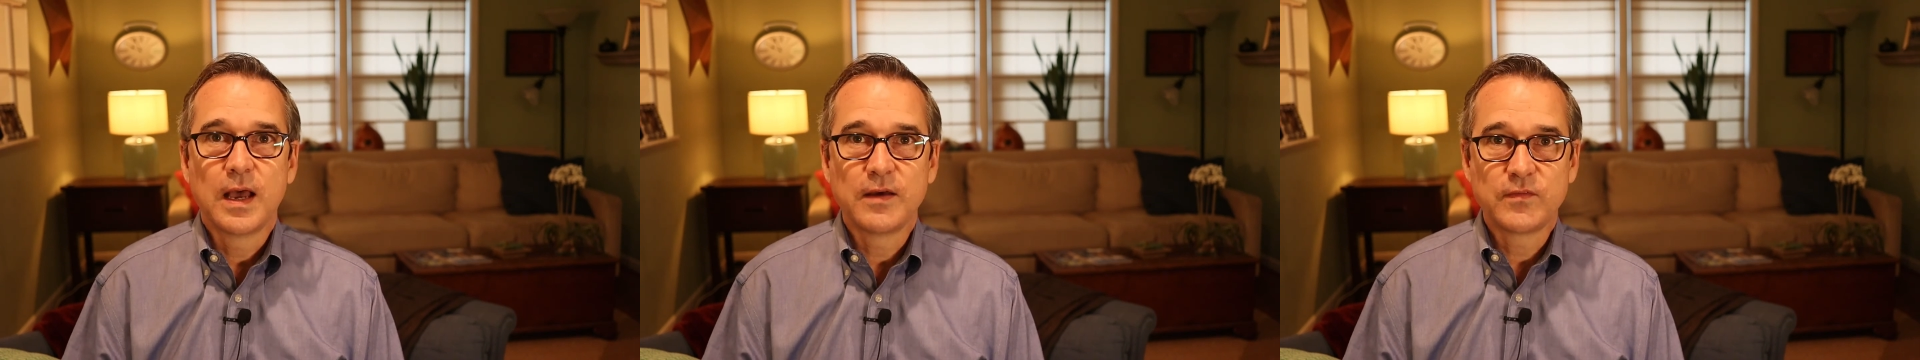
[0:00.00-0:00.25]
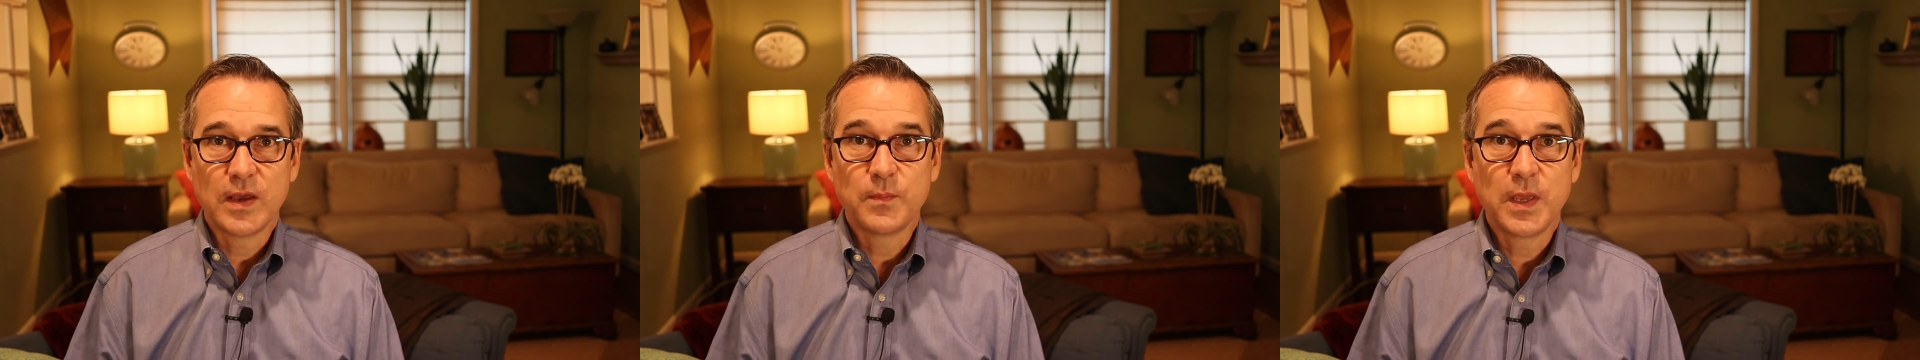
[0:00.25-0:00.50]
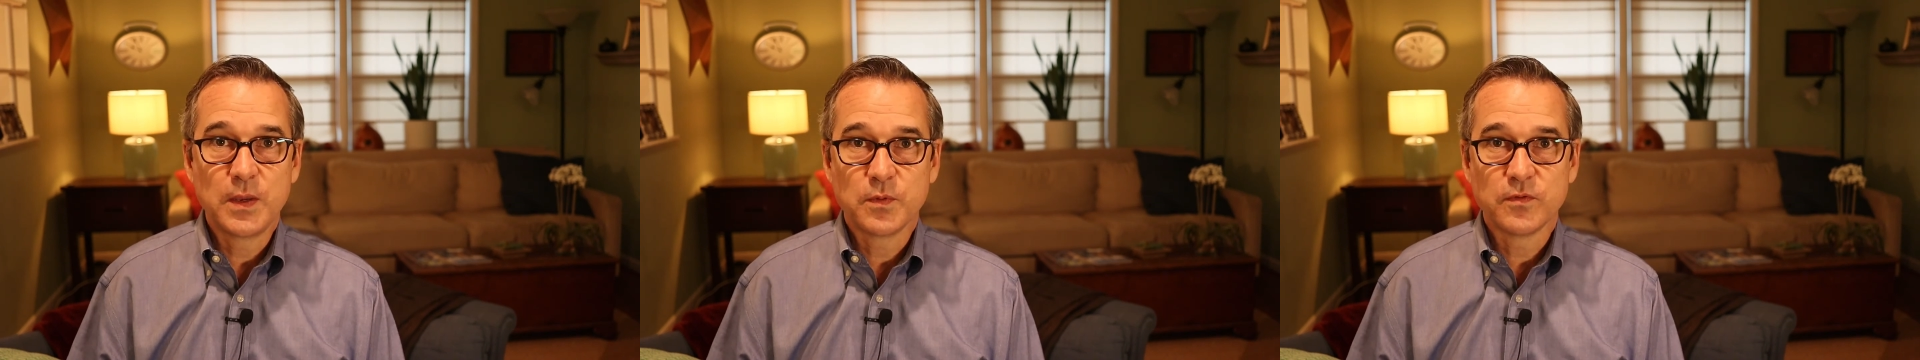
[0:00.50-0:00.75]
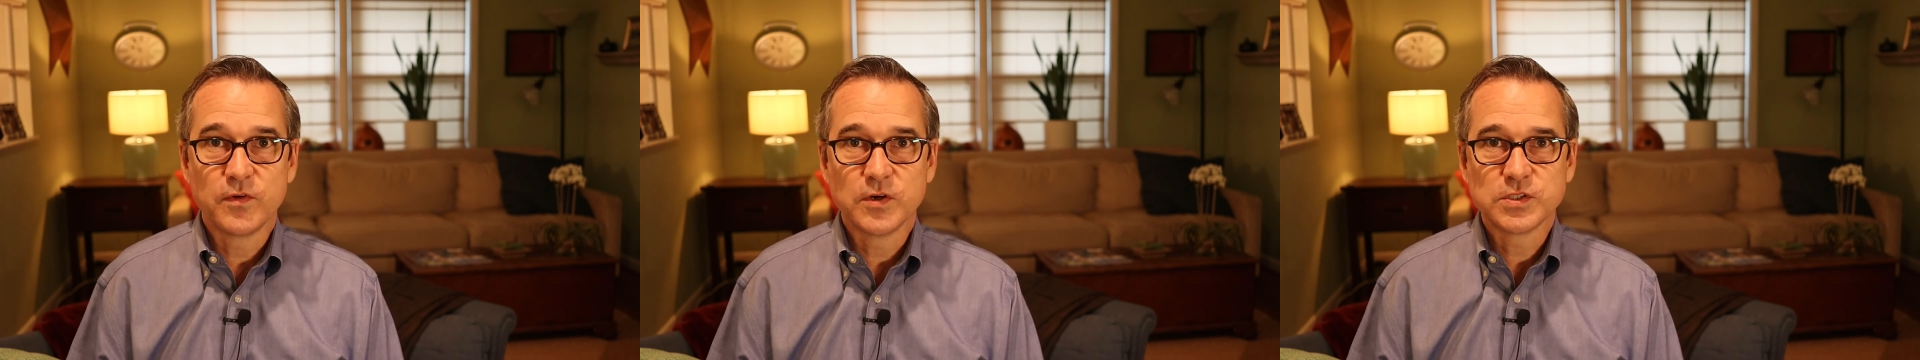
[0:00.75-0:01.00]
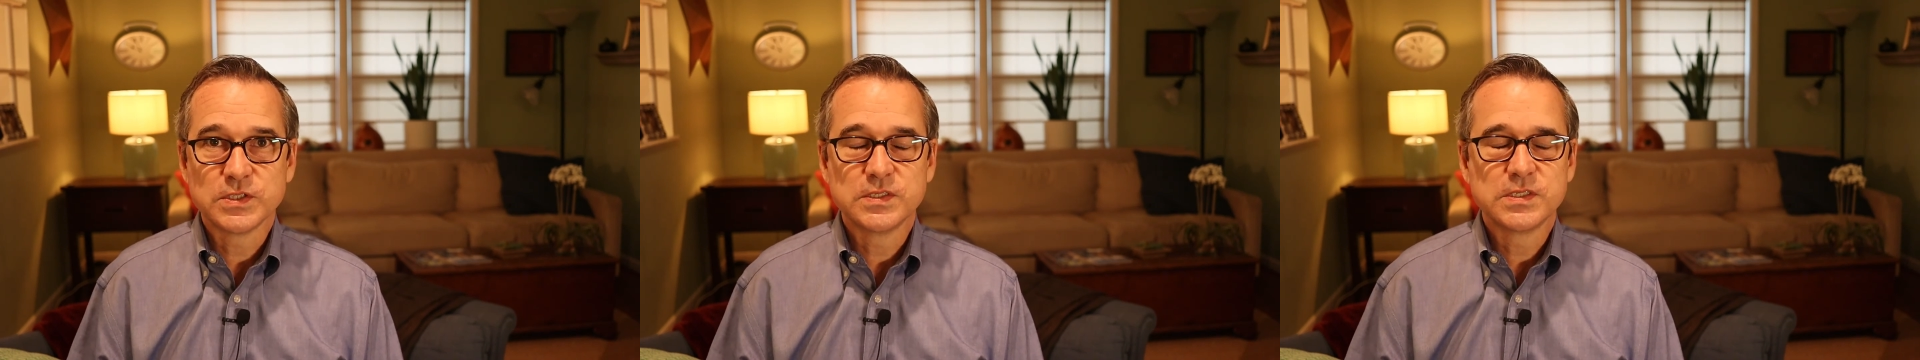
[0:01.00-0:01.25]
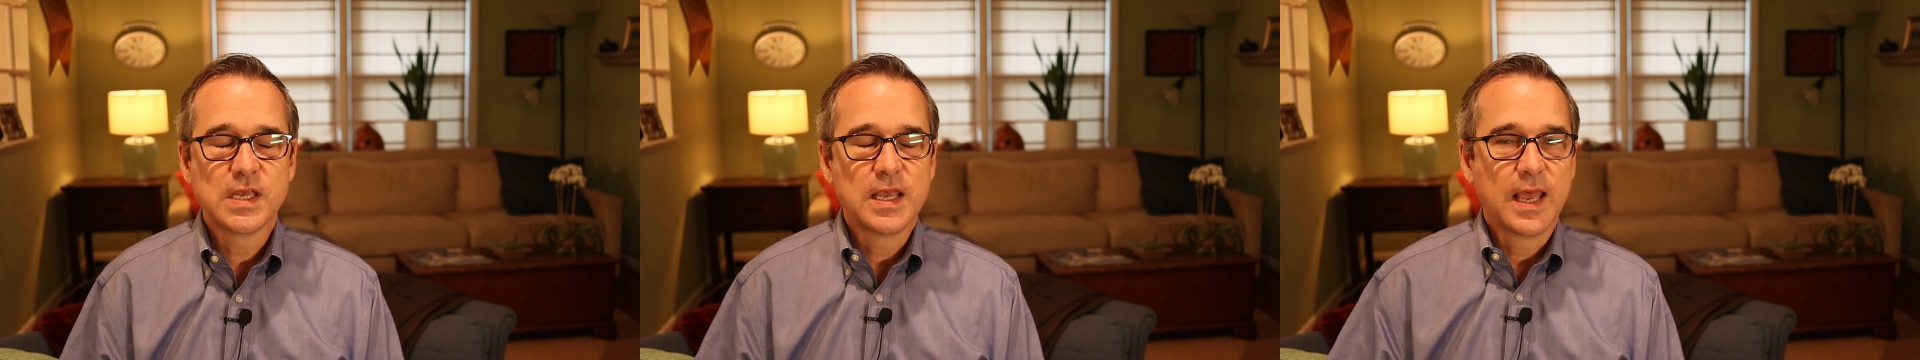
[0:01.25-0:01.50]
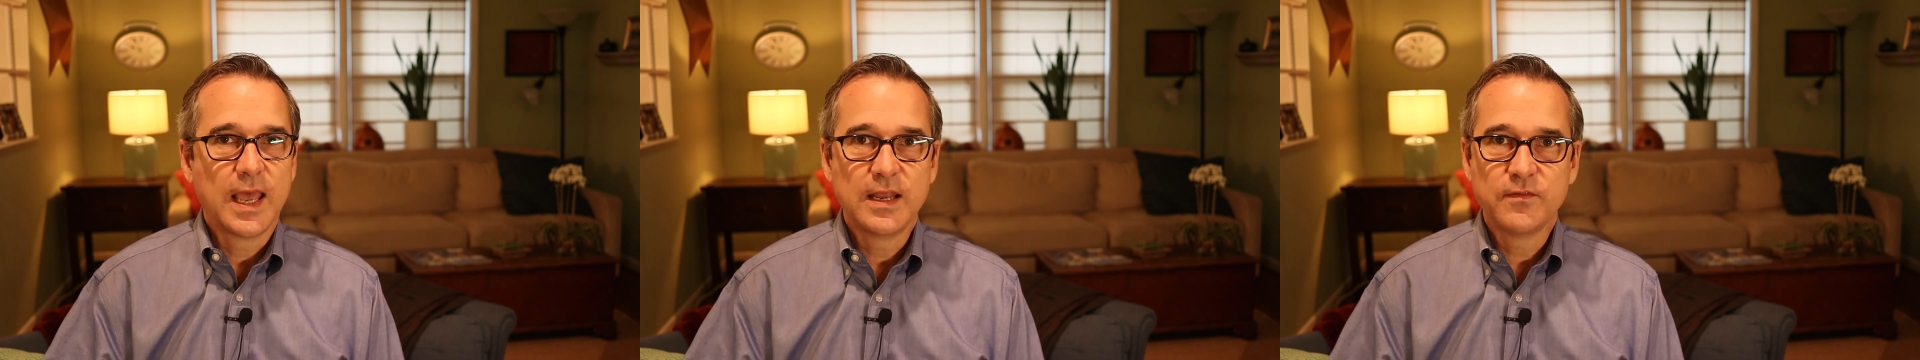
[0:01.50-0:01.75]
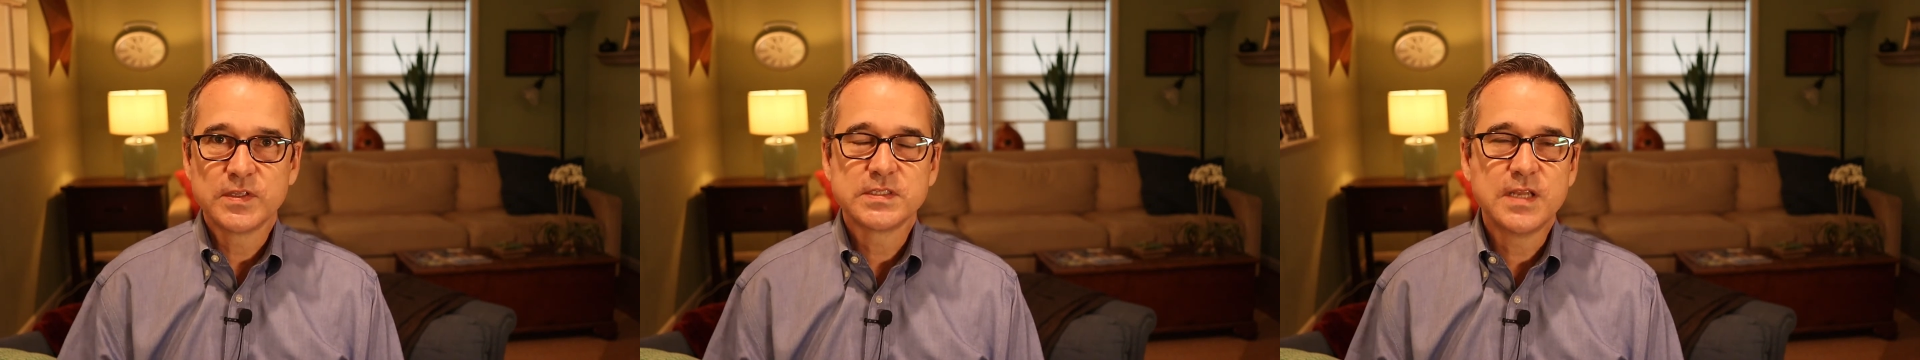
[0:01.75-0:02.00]
I've got paper versions,
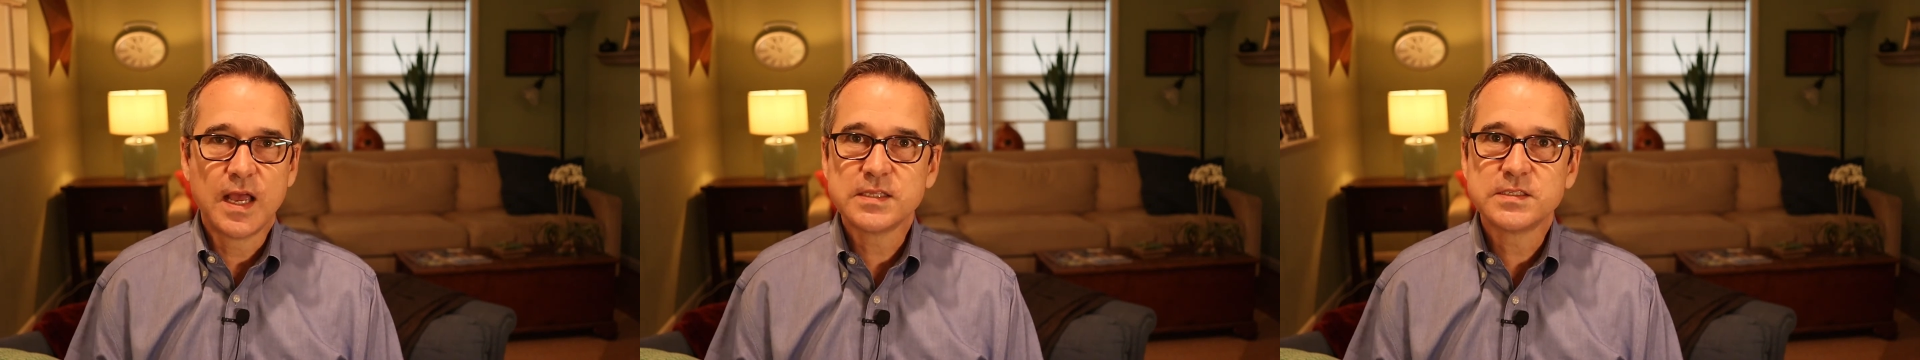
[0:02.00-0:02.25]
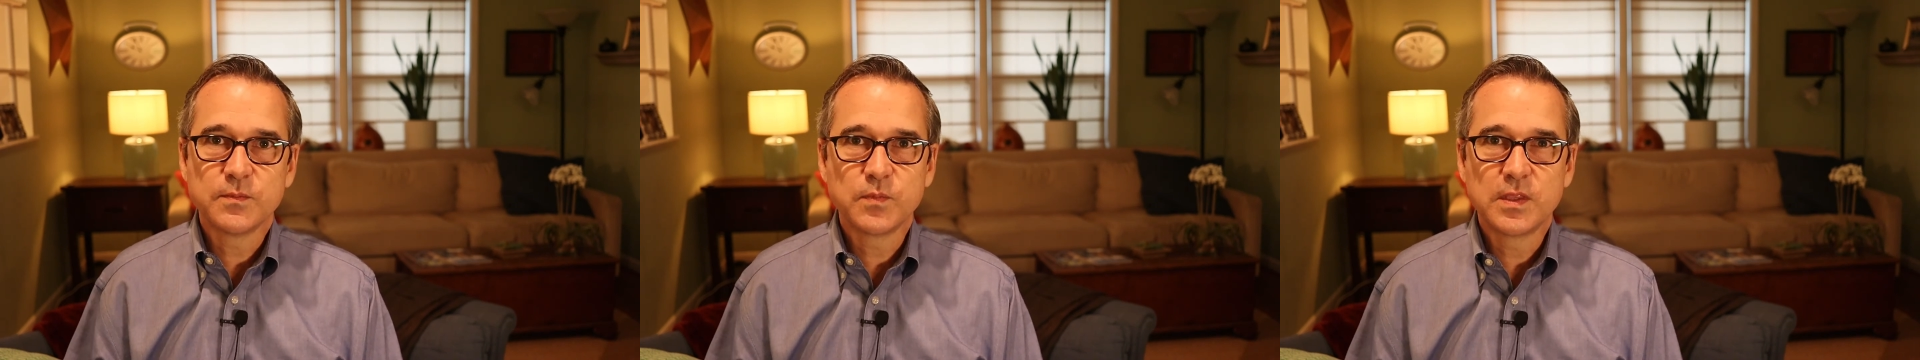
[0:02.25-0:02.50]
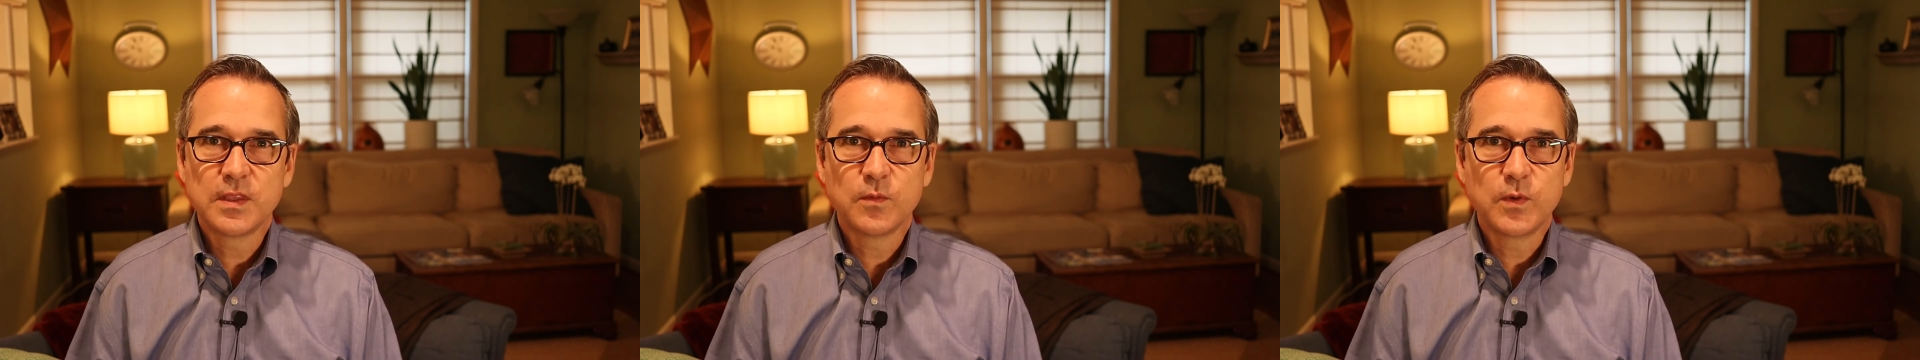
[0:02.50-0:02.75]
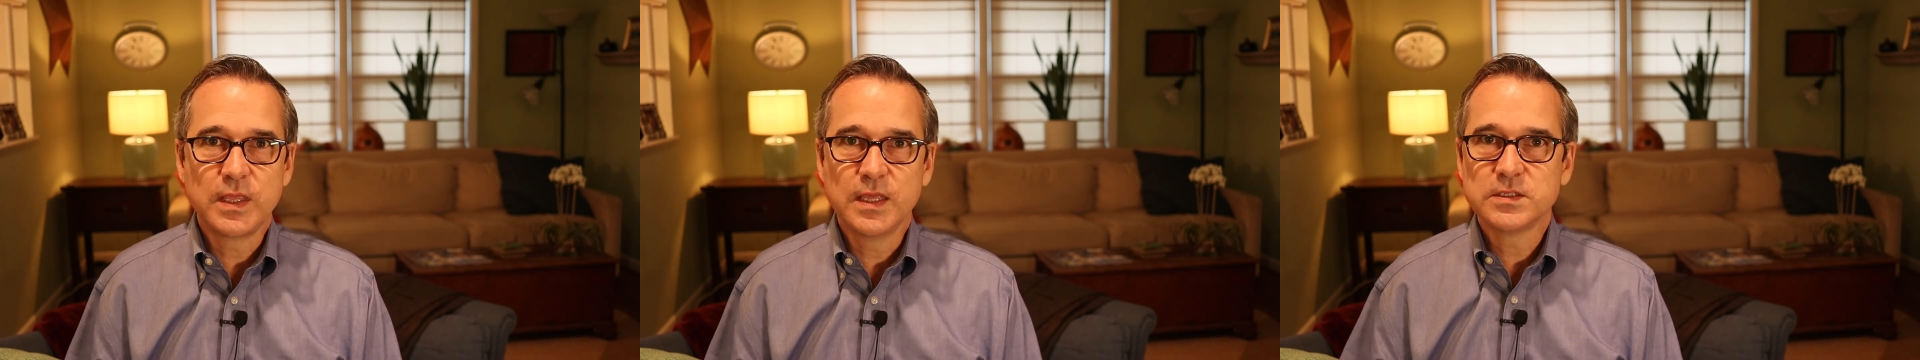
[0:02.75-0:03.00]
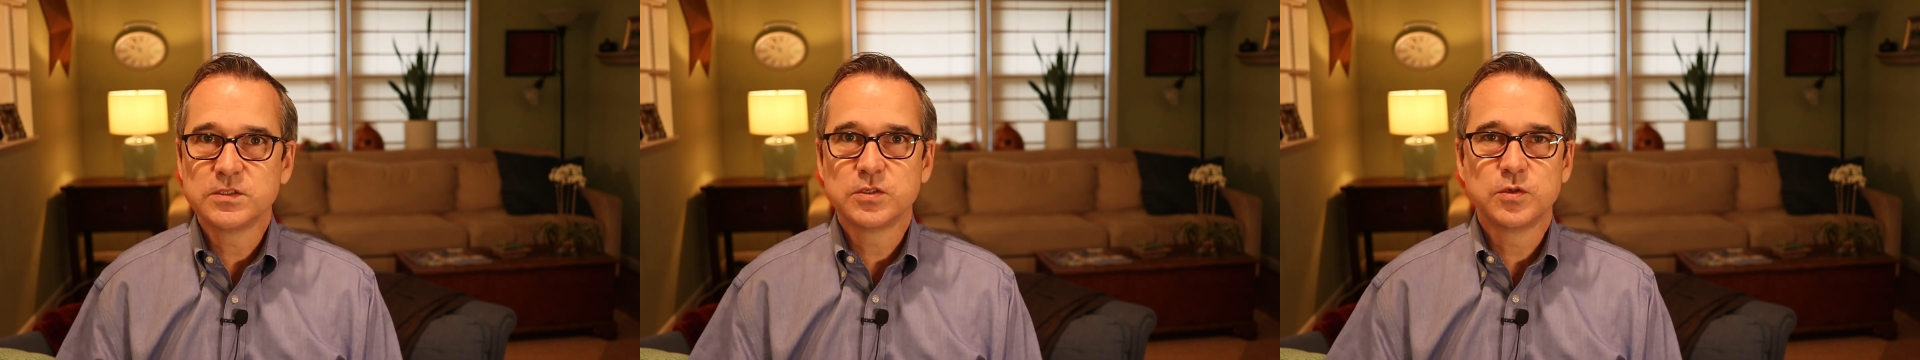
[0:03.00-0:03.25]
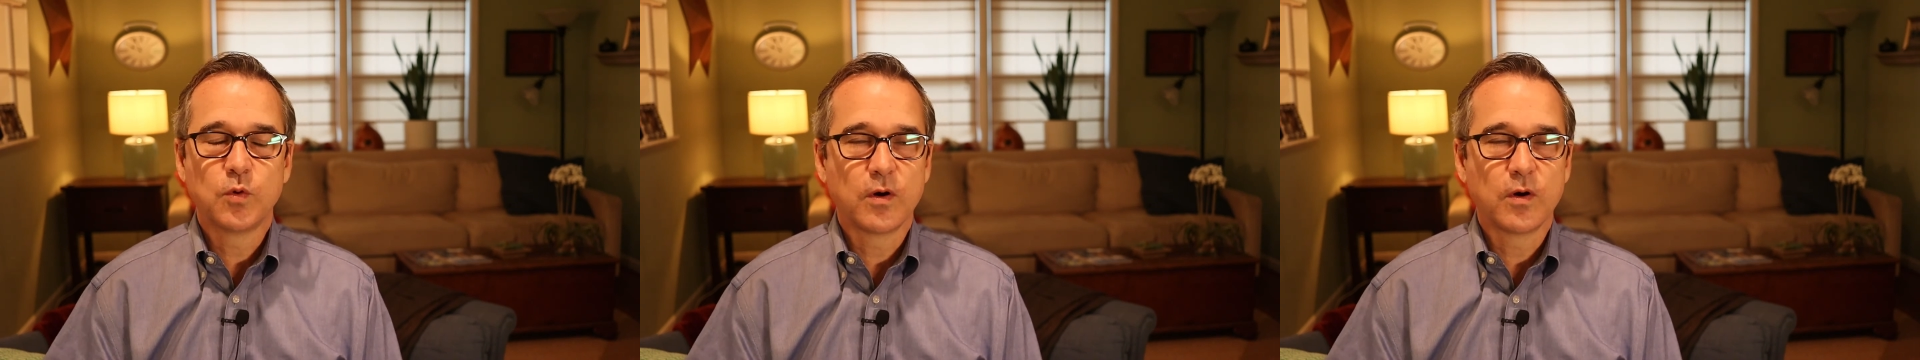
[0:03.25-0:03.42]
and if it's not something that we get to,